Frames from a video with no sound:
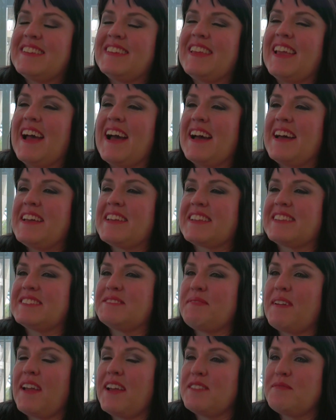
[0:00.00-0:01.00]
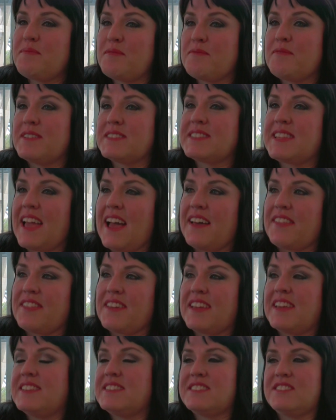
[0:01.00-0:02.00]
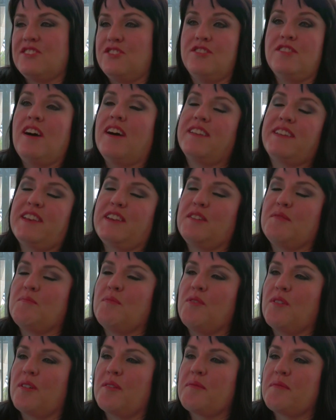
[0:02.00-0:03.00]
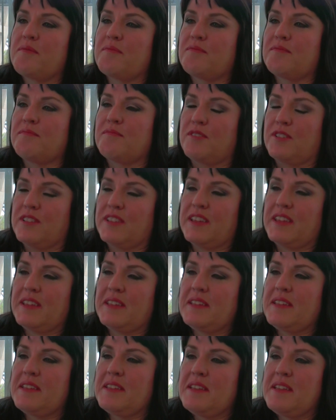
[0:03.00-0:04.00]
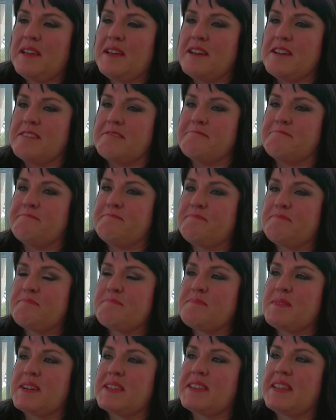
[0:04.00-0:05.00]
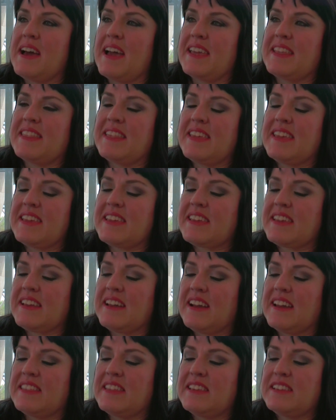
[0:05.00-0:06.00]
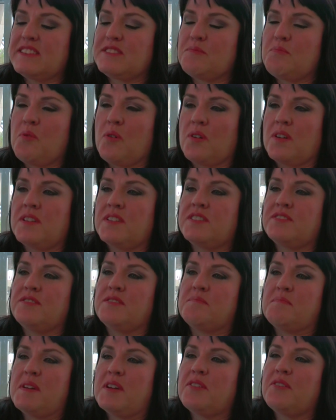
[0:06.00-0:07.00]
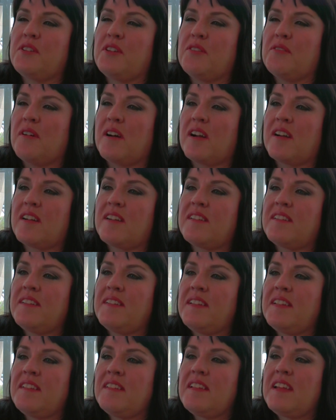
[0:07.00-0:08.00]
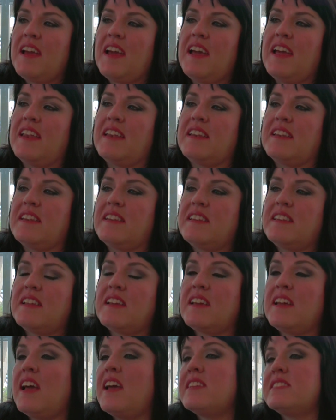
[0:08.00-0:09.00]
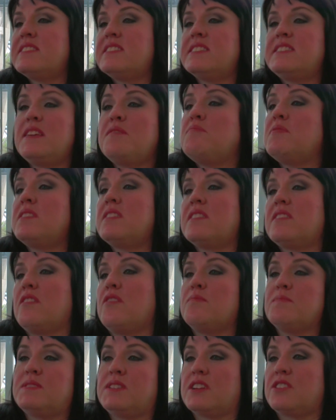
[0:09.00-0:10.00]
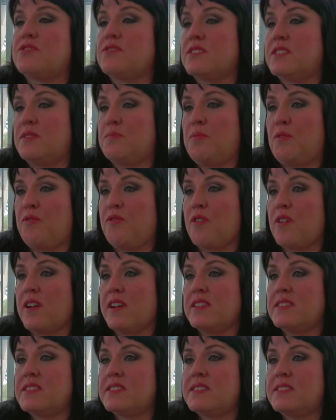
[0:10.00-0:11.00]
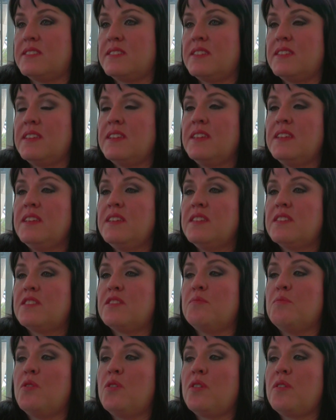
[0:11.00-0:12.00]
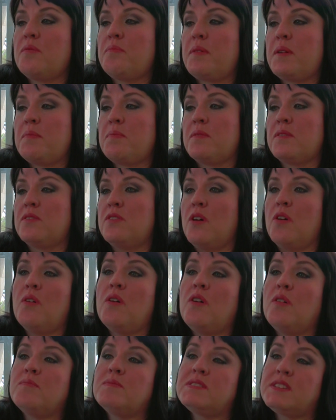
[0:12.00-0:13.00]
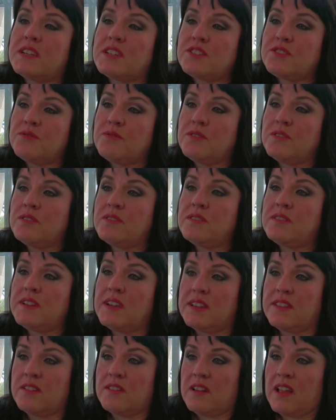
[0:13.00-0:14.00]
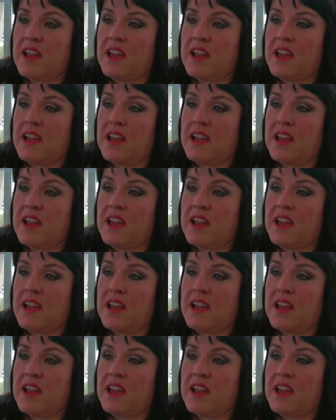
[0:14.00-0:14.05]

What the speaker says: Yeah, because my husband was Catholic. He's not anymore, really. But I think it's important to admit who you are, and it's the same thing that the homosexuals did before us. The more people know a homosexual in their